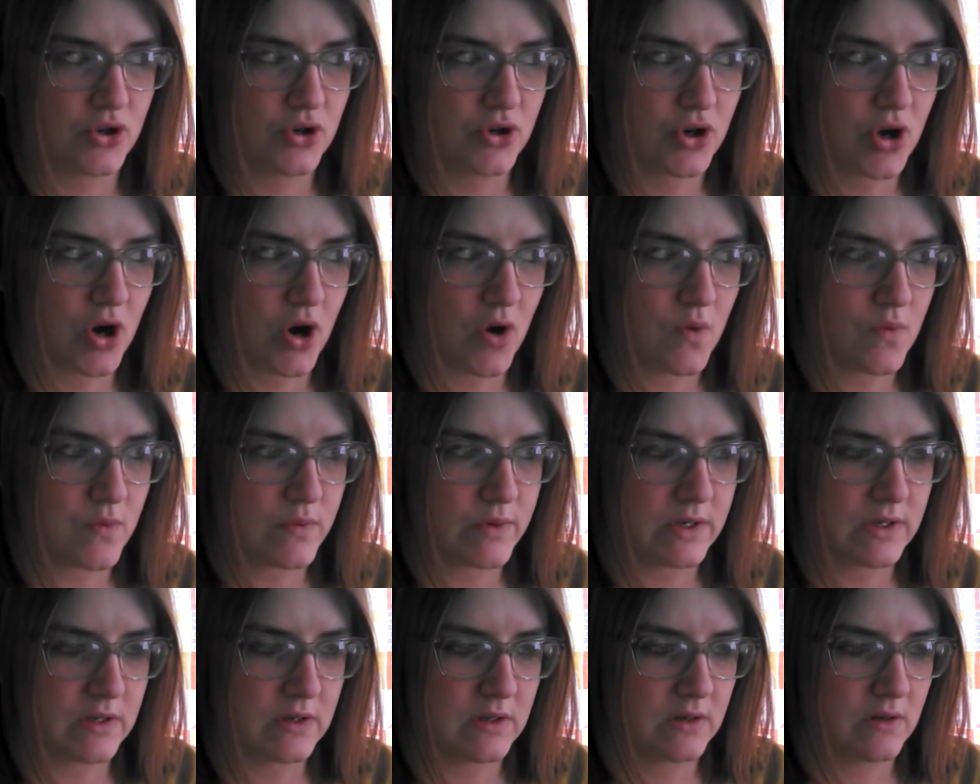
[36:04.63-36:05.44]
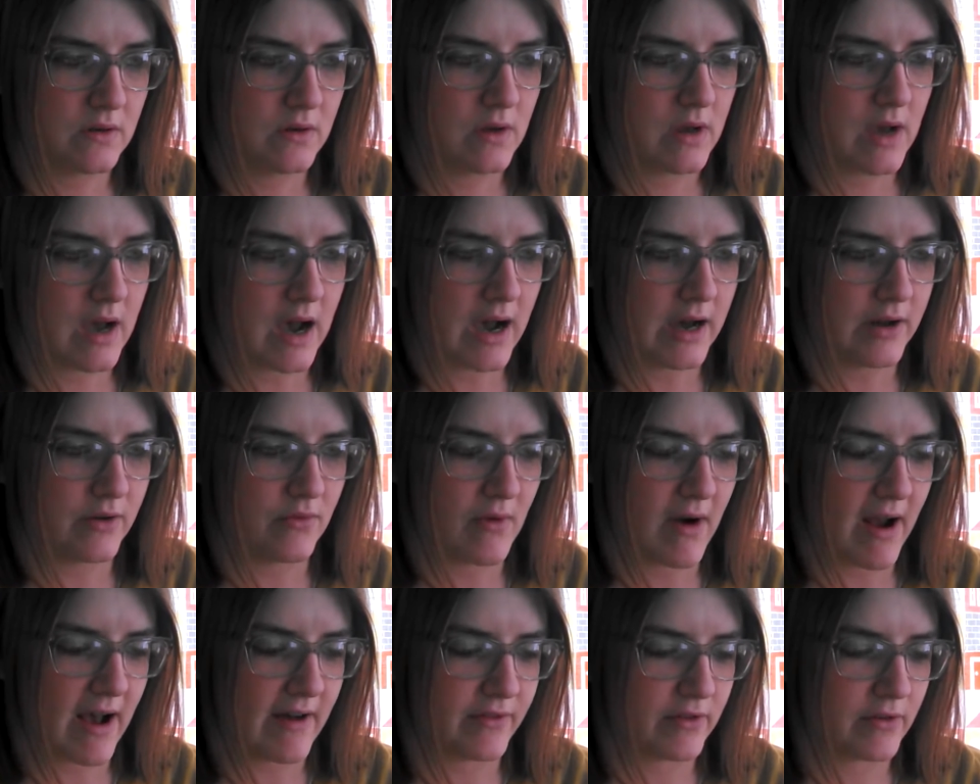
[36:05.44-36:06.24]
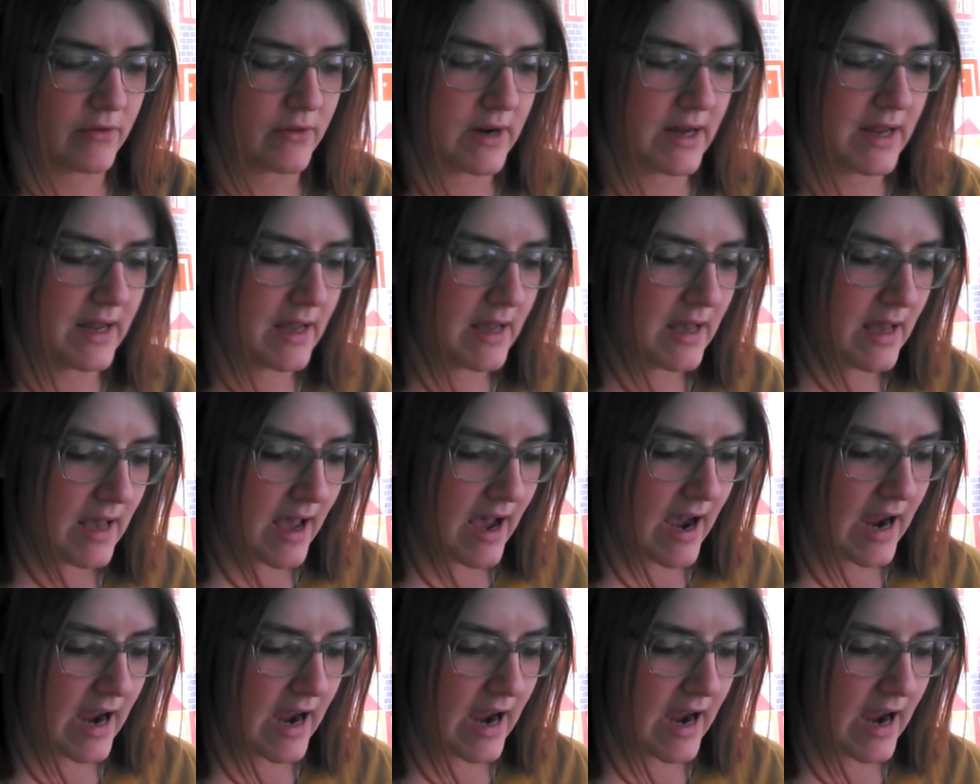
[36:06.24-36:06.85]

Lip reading: coat on Ravelry.